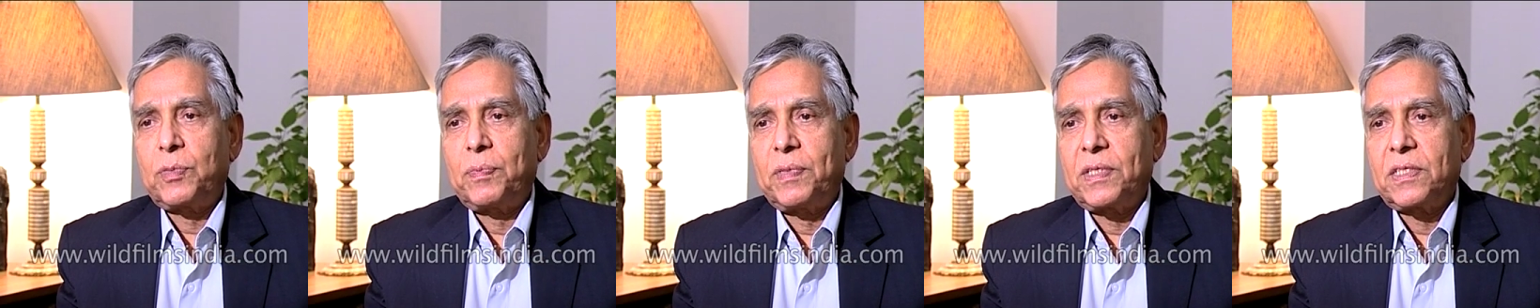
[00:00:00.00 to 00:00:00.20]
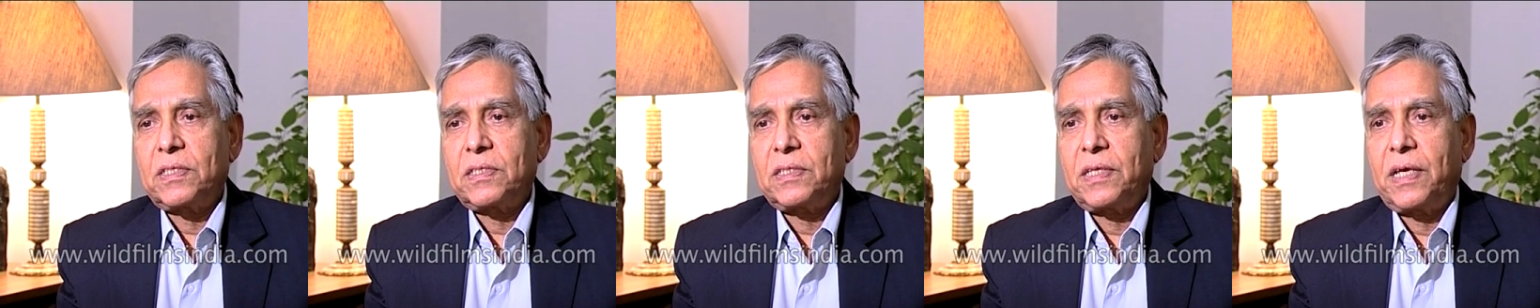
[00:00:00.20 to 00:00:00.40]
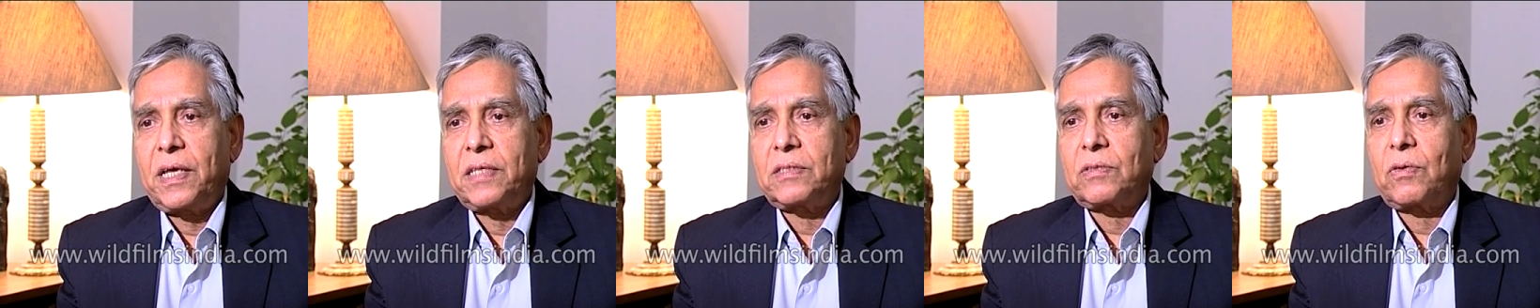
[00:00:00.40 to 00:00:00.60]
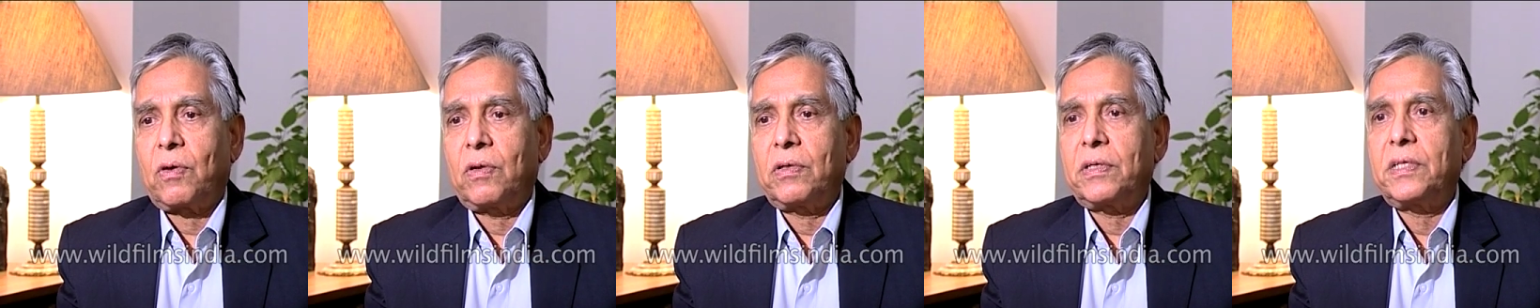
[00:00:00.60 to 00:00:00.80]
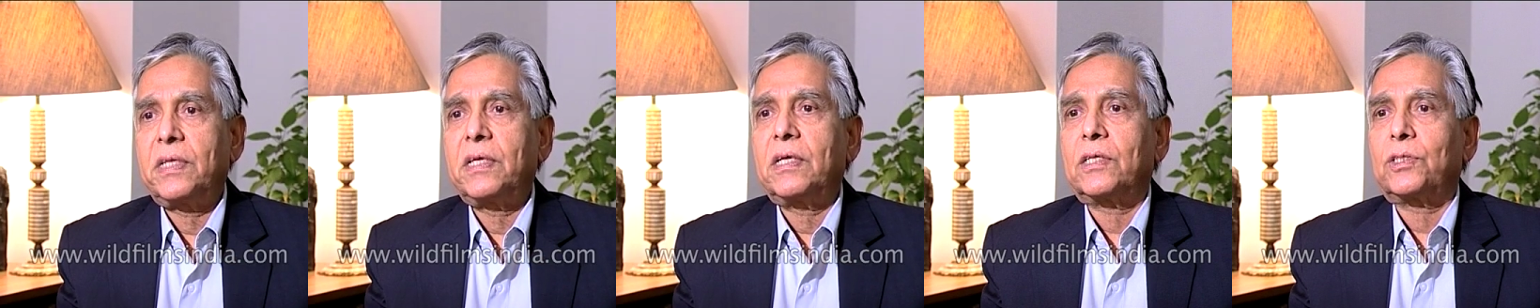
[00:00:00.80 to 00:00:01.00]
minister has
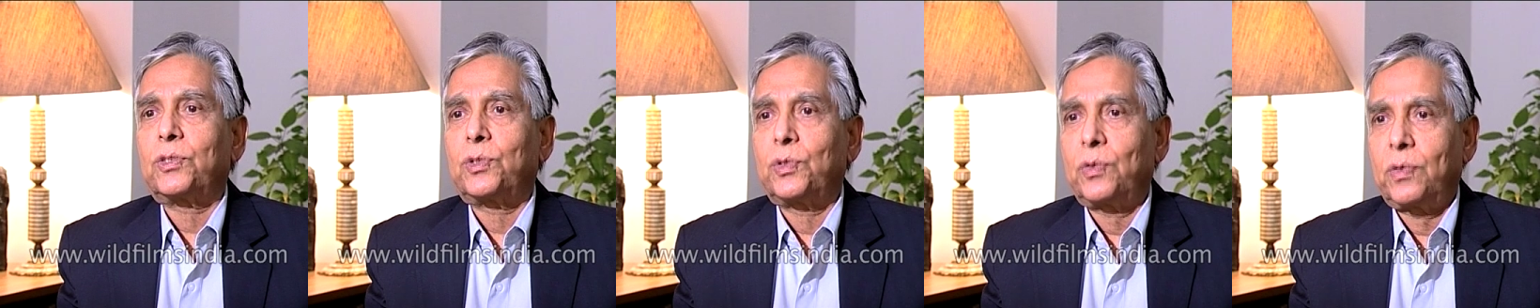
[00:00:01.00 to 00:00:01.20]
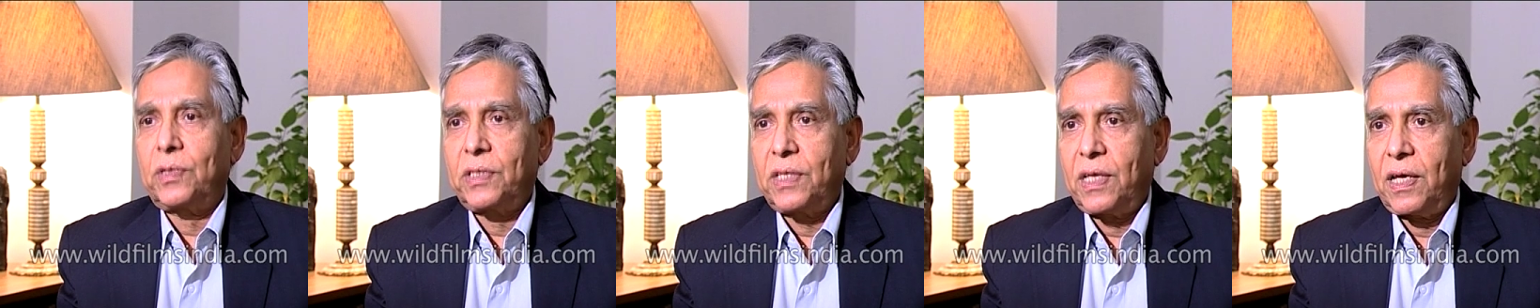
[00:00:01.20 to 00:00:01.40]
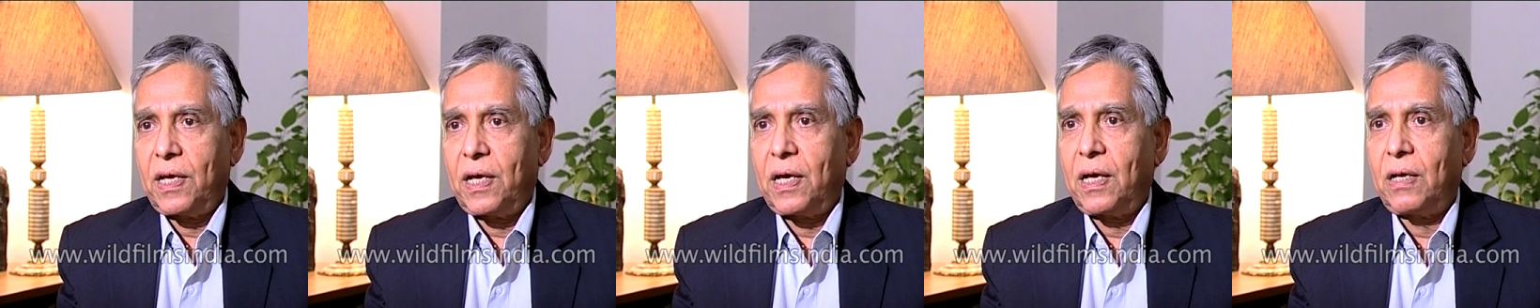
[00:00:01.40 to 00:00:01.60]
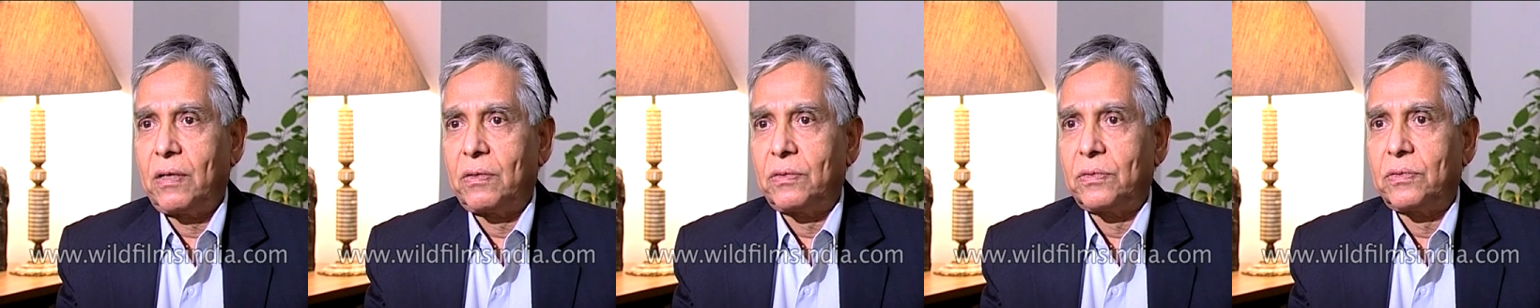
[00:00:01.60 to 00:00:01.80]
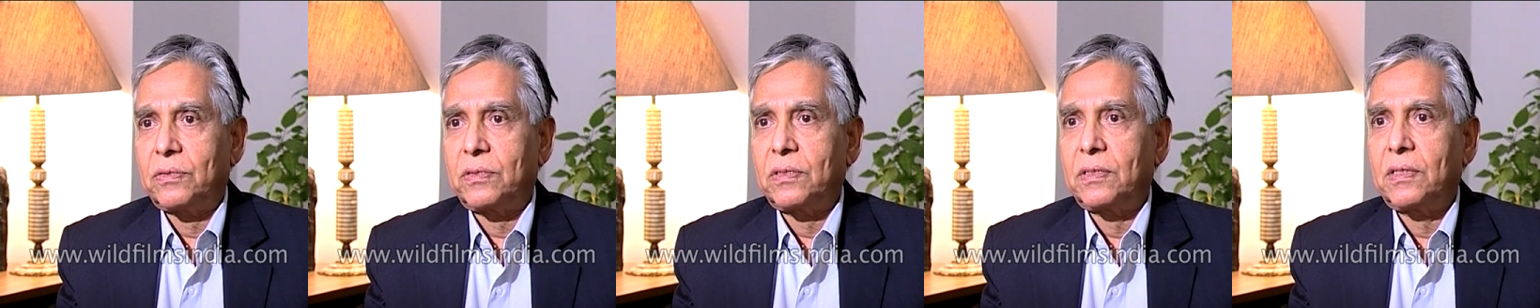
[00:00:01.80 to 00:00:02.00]
already assured the
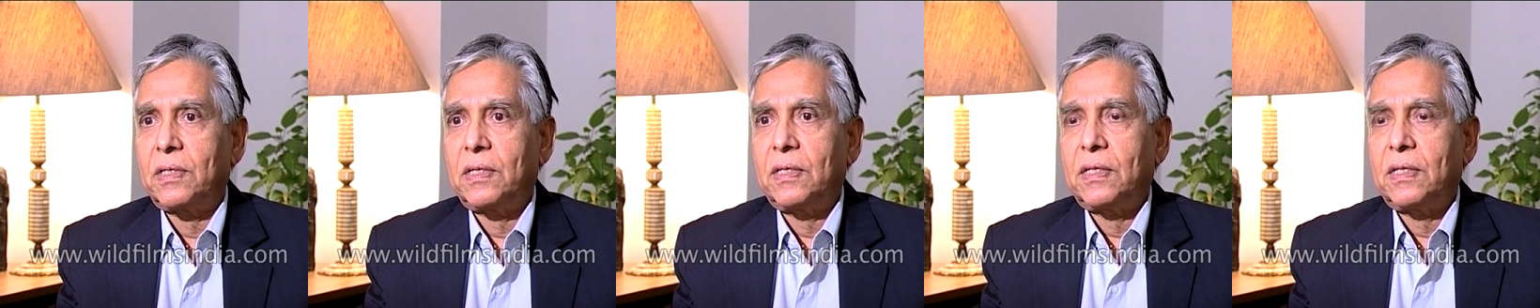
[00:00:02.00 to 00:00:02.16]
house